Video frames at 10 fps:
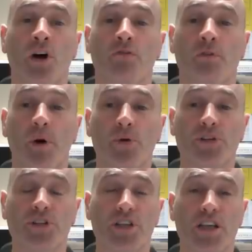For both
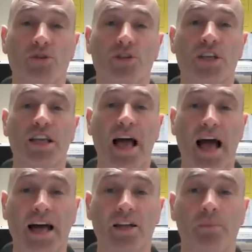the TOC
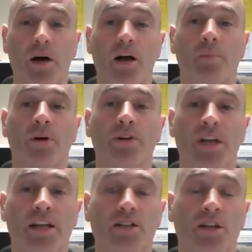and bioburden
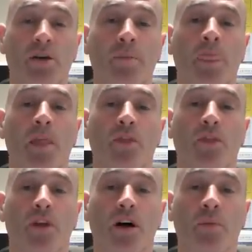data,
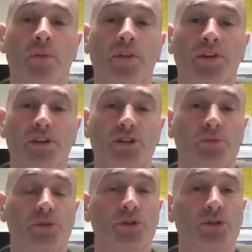the
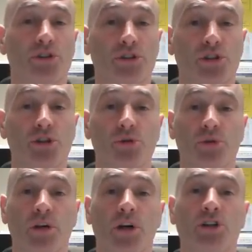distributions are
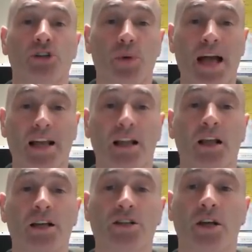skewed, so we
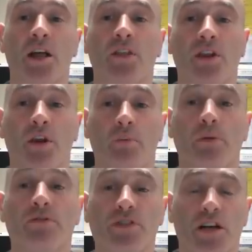analysed the number
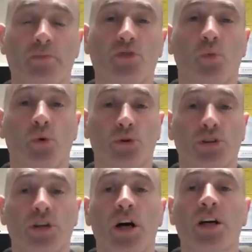of times
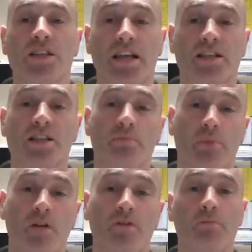water tested
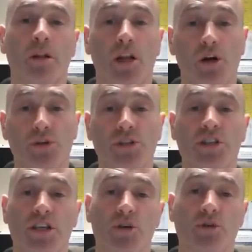above and below the
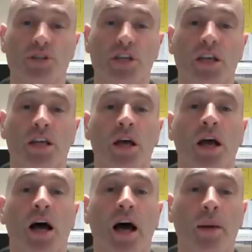TOC
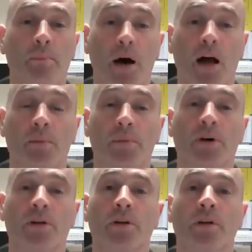and
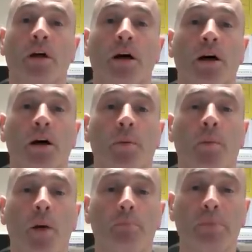bioburden
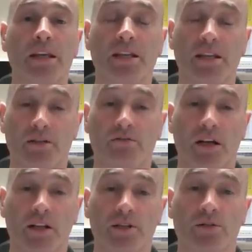median
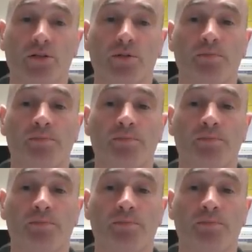values.